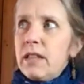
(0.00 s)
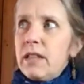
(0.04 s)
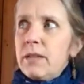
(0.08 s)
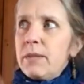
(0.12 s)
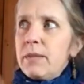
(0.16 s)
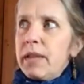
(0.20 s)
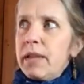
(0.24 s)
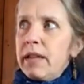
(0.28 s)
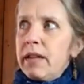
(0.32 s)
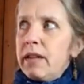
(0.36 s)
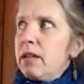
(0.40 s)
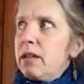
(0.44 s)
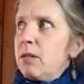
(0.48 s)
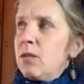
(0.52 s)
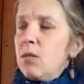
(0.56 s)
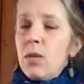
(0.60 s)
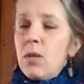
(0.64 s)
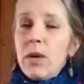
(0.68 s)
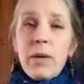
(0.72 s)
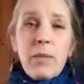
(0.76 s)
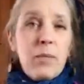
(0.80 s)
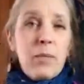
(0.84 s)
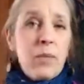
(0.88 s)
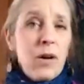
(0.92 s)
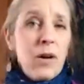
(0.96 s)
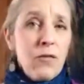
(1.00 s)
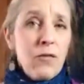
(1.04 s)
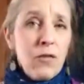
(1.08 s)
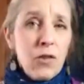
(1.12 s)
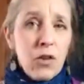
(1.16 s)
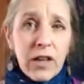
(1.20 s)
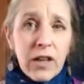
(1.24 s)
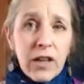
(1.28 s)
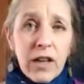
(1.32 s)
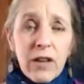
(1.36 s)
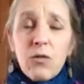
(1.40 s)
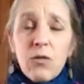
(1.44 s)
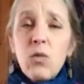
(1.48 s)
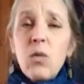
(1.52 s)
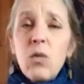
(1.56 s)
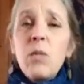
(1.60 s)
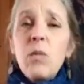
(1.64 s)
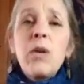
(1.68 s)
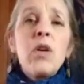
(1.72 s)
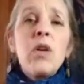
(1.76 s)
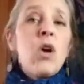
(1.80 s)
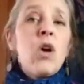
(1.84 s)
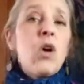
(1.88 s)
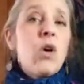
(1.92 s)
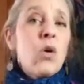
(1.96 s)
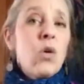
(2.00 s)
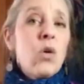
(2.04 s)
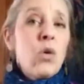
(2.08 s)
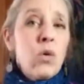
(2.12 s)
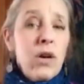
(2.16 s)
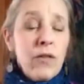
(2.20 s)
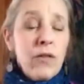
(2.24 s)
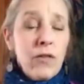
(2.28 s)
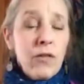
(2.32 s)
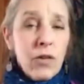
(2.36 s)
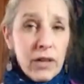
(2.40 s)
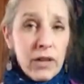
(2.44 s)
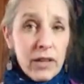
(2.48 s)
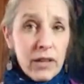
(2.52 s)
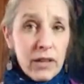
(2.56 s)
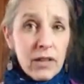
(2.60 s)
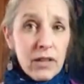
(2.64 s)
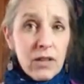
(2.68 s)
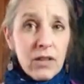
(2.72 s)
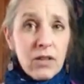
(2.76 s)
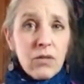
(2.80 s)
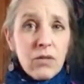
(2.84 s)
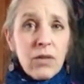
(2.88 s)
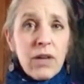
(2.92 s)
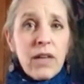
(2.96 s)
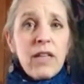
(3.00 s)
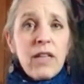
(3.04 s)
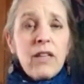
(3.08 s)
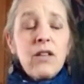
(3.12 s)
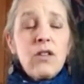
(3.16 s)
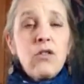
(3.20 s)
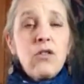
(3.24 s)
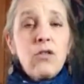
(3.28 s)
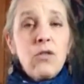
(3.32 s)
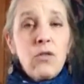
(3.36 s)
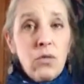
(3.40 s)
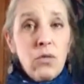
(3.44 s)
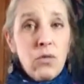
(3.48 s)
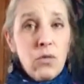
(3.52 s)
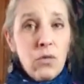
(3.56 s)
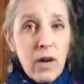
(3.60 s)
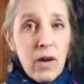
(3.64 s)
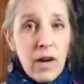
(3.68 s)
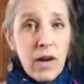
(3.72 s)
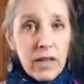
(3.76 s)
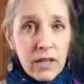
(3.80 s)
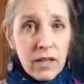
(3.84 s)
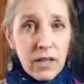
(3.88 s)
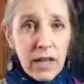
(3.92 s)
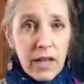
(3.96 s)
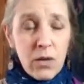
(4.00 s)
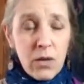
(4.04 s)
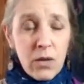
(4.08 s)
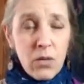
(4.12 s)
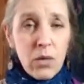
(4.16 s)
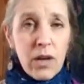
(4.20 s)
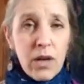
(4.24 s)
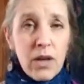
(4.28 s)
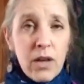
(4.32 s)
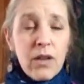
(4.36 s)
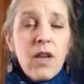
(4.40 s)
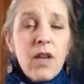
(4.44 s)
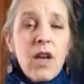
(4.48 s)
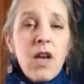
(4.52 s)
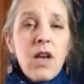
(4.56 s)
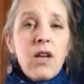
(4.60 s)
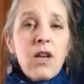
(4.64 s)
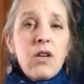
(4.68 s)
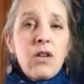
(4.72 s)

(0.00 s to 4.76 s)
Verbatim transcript: I'm getting white buffalo, calf woman, whoever it is, right, that you resonate with,